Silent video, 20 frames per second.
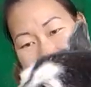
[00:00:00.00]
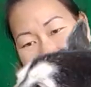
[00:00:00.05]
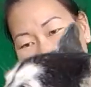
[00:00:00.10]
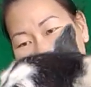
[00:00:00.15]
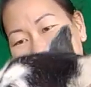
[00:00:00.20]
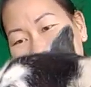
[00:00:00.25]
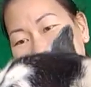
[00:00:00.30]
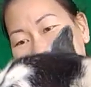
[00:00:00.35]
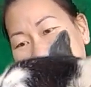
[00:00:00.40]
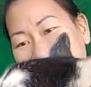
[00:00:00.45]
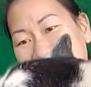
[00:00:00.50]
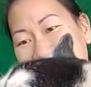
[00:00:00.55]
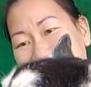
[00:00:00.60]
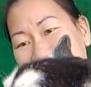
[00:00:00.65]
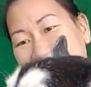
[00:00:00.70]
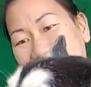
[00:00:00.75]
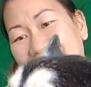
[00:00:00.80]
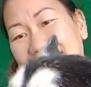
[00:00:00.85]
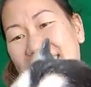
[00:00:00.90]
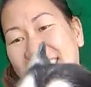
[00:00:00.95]
That's what Huskies
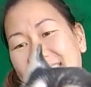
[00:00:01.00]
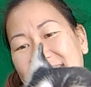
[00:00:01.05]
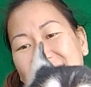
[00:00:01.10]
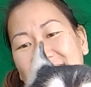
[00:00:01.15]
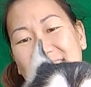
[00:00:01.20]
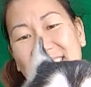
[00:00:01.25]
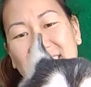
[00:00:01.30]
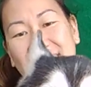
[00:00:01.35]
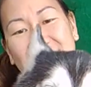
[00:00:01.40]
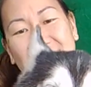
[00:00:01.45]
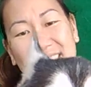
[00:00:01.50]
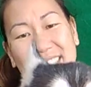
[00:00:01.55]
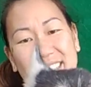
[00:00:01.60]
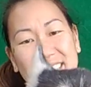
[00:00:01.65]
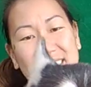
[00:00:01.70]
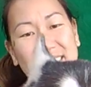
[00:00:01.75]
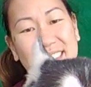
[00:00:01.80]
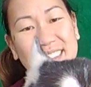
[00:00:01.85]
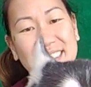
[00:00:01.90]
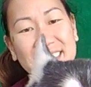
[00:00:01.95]
do. But um,
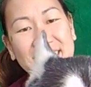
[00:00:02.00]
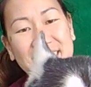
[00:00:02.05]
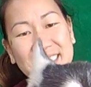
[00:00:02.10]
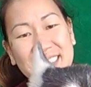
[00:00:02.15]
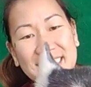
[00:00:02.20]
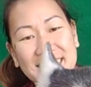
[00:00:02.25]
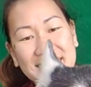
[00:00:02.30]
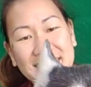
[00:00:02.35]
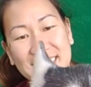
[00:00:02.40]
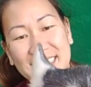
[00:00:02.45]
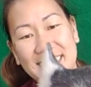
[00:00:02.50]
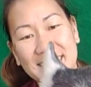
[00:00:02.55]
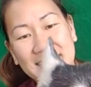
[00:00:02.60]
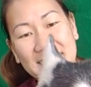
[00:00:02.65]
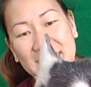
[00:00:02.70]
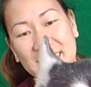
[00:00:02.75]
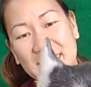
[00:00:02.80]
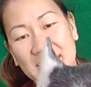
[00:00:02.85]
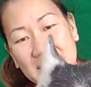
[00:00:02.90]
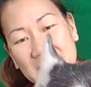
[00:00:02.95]
as long as he's
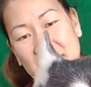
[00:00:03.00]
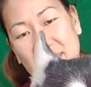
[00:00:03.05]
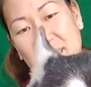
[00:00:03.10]
kept, you